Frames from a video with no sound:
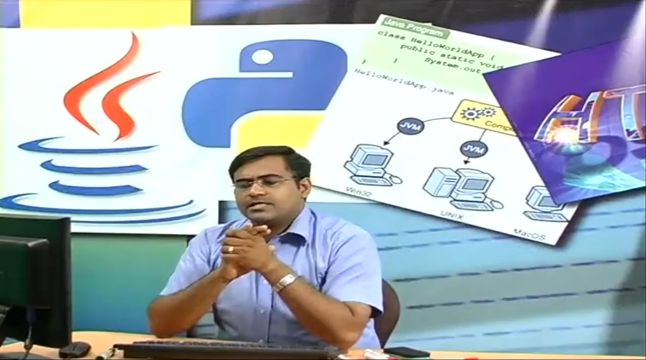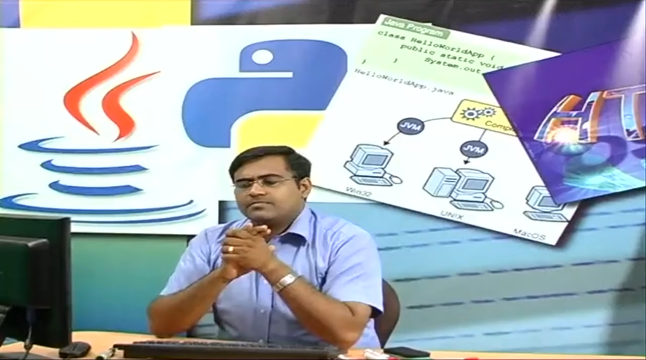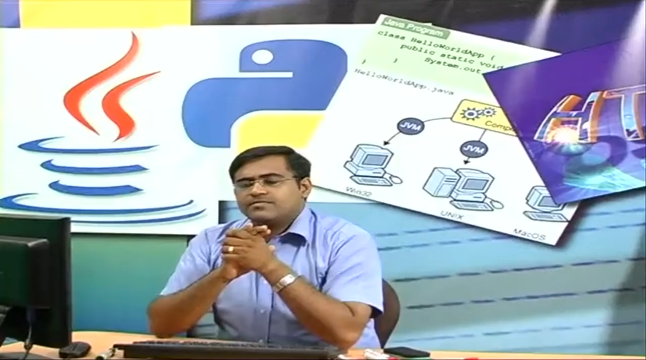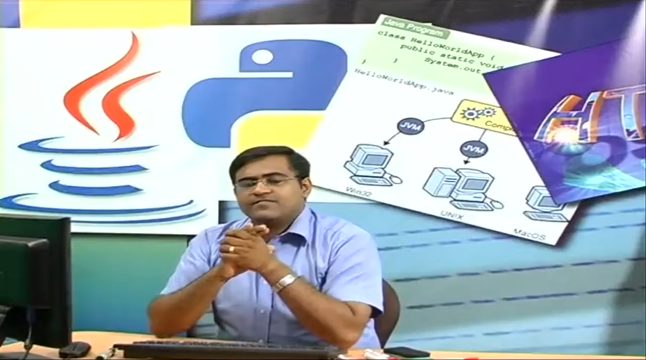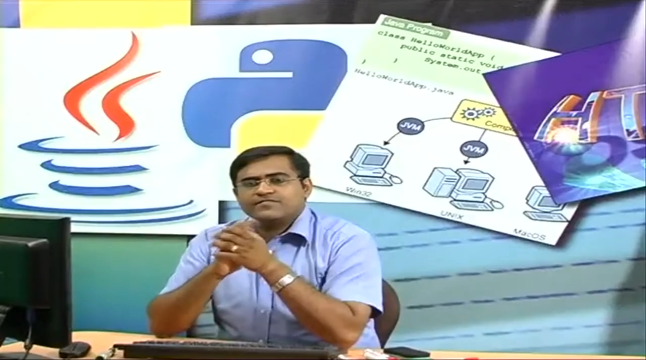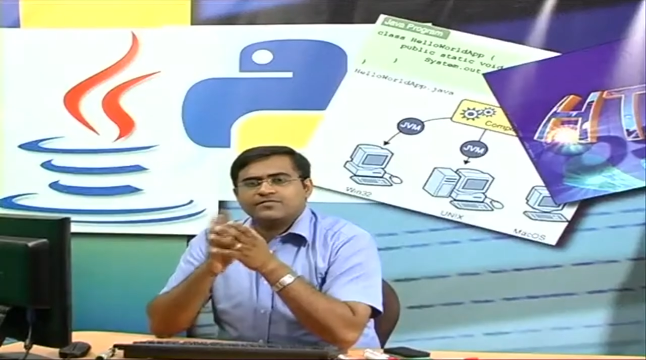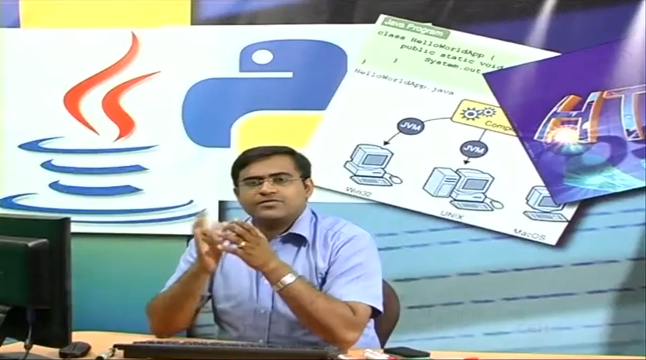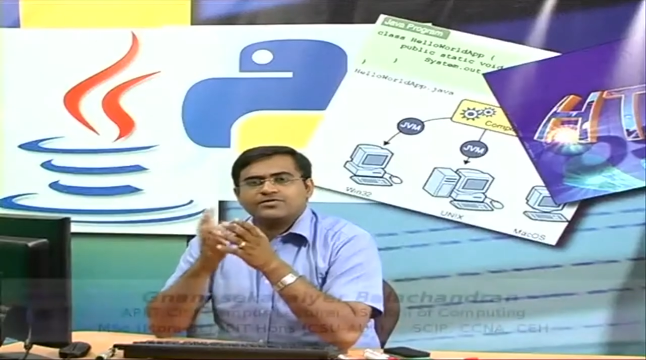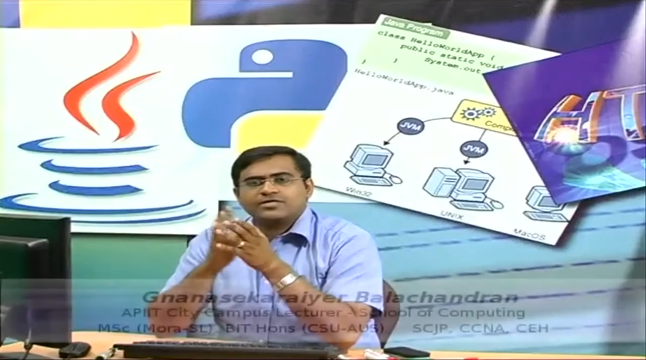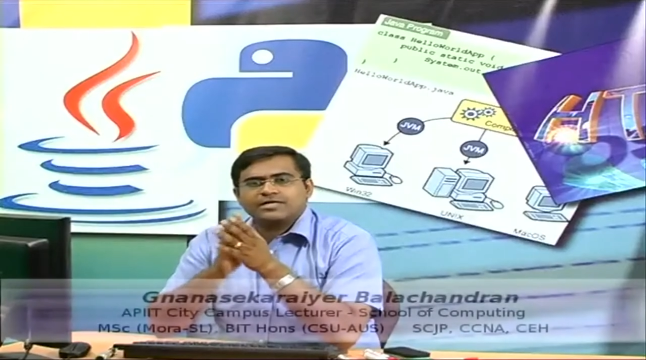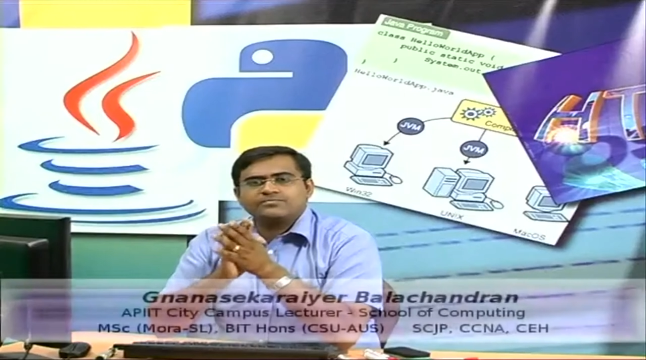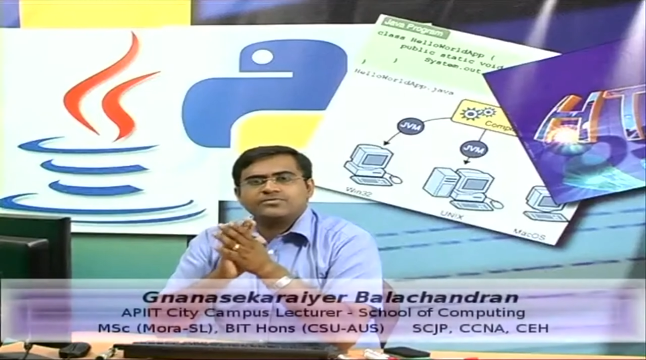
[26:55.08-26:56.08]
before you
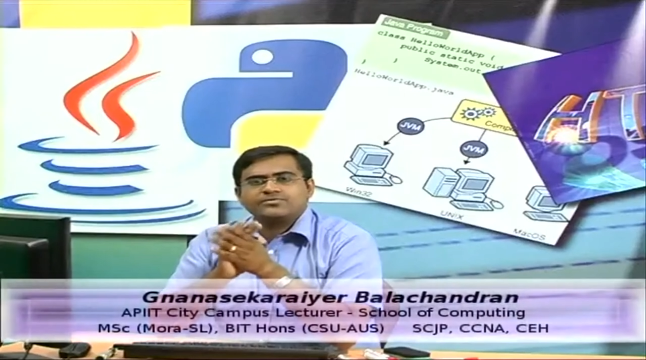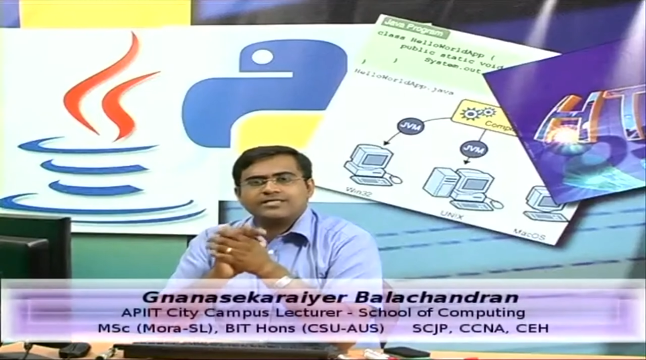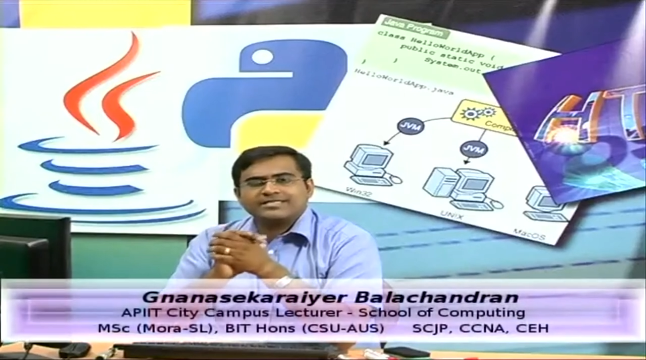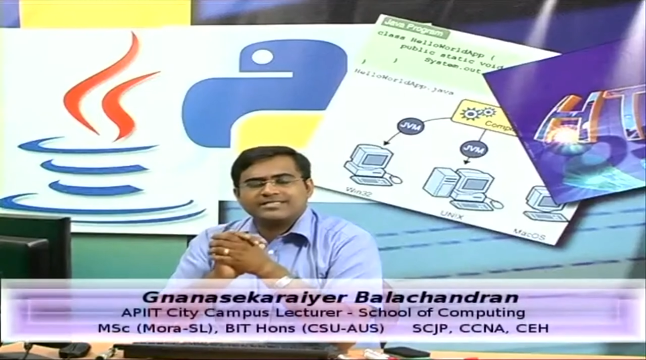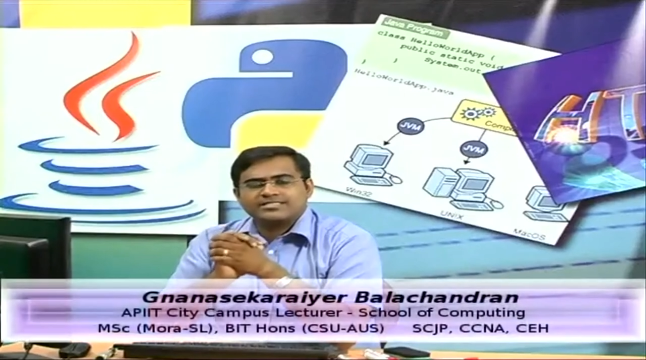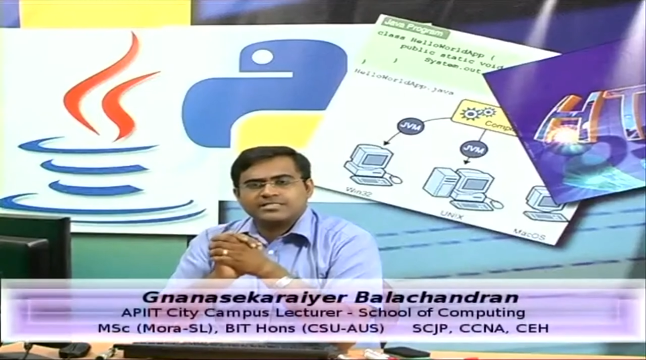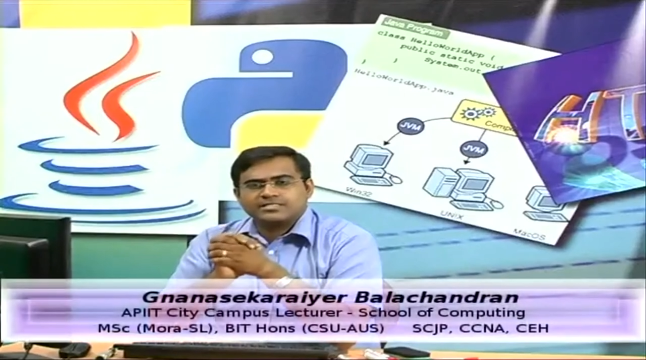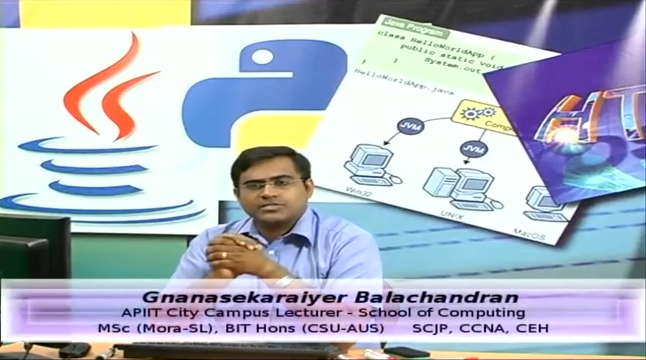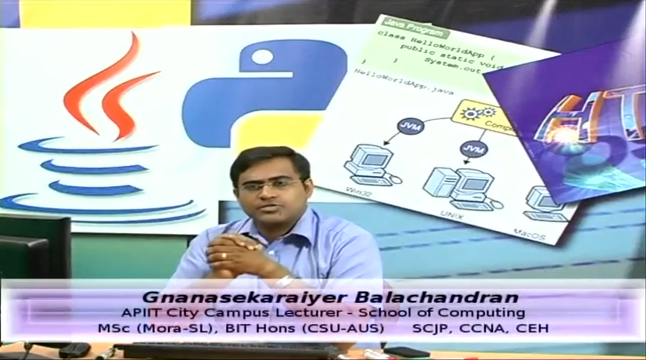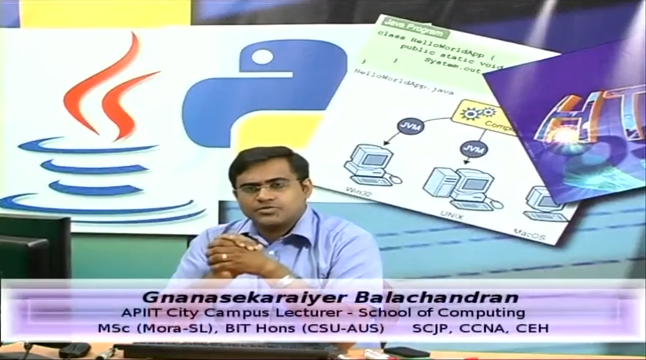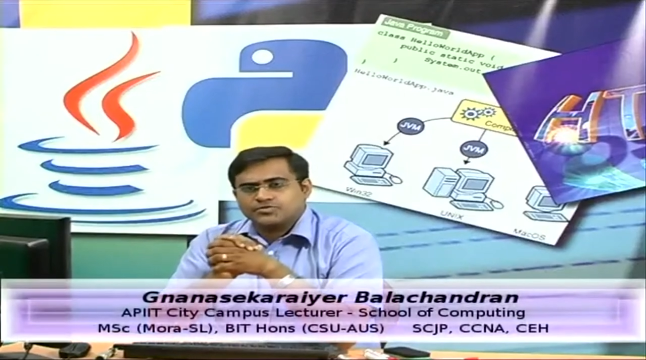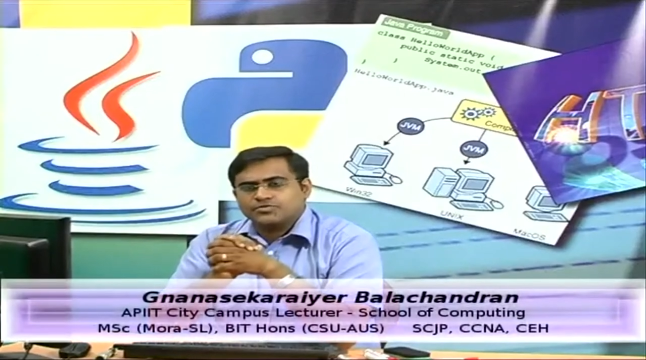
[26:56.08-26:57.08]
come to the lesson
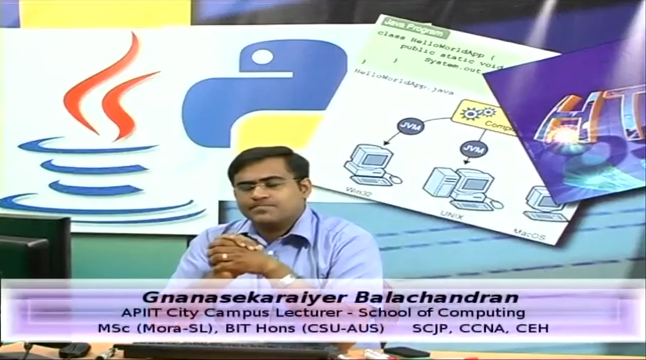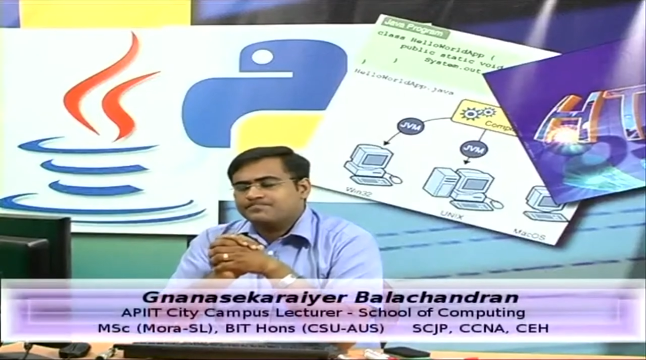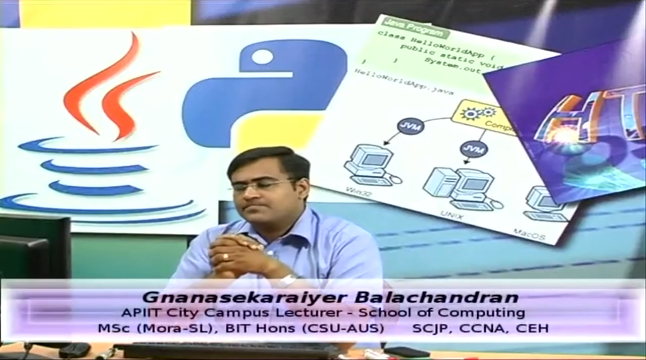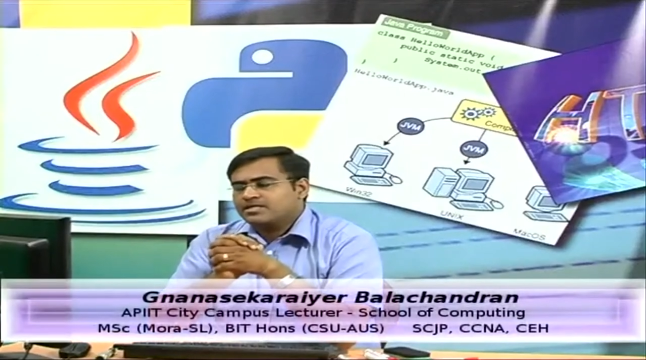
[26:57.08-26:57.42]
2.